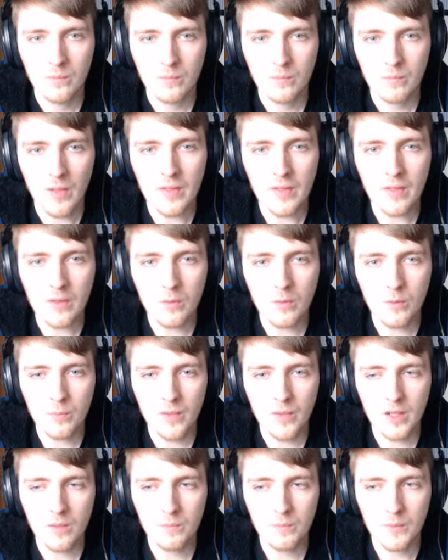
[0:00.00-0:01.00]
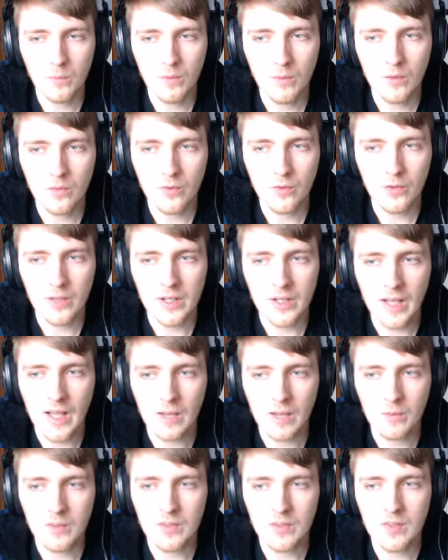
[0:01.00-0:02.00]
But I think we'll pick up the Wolverine
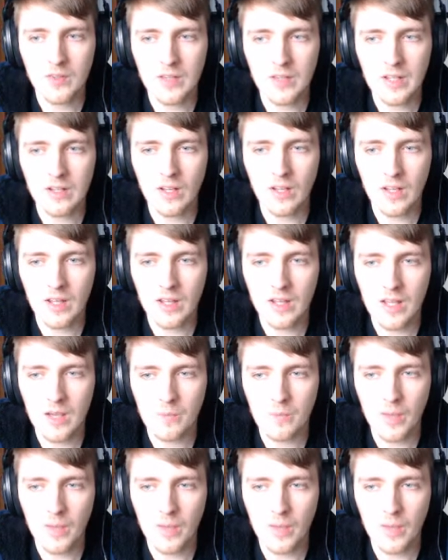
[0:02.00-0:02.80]
now. We still need early game.